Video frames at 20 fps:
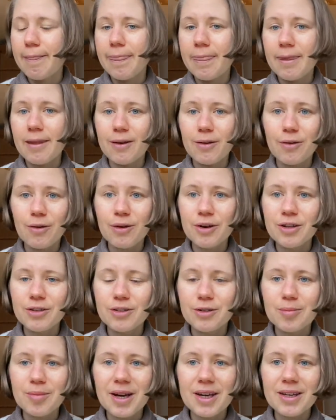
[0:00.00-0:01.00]
according to
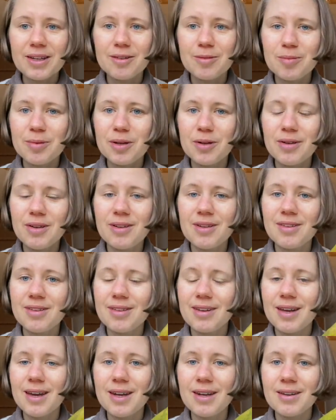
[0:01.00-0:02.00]
my experience,
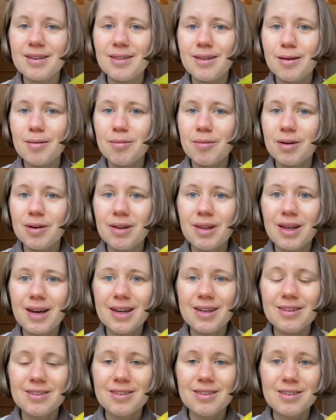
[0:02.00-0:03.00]
getting them online
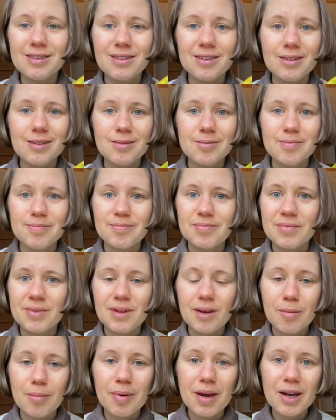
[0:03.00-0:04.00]
is still
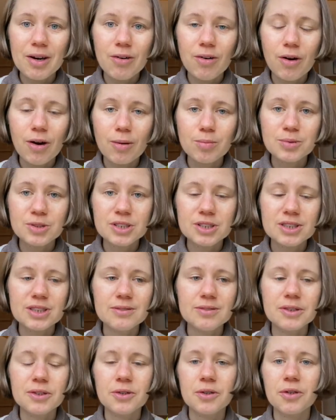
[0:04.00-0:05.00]
a better option,
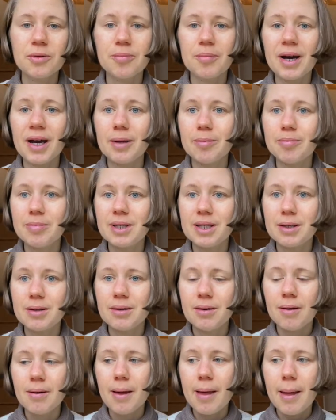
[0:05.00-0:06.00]
even though it might be
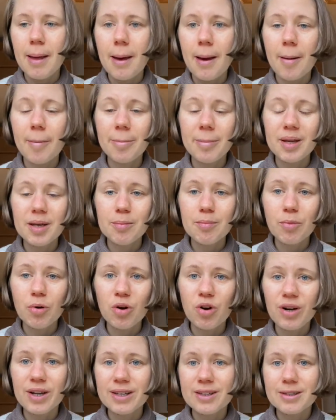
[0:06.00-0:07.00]
a bit more
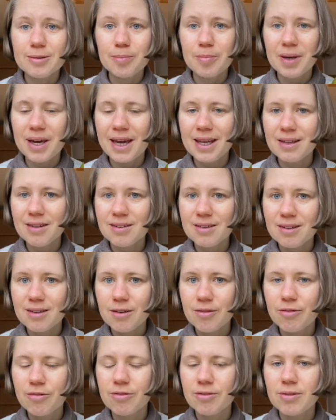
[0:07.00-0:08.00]
expensive
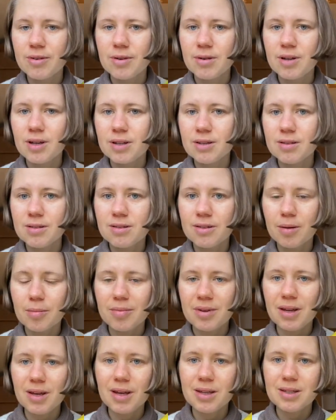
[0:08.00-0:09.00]
in some
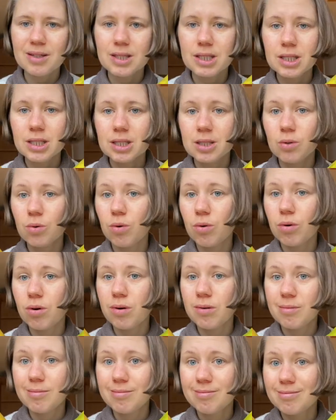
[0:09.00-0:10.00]
cases
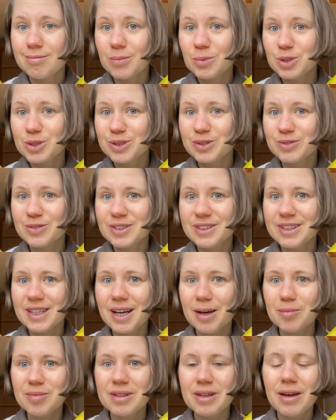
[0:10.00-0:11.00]
or most of the
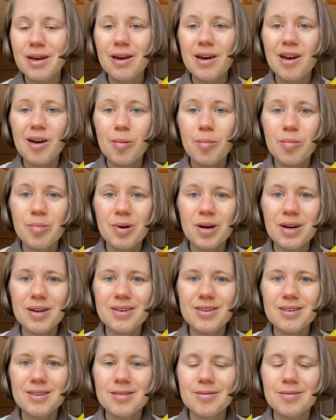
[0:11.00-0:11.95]
times. But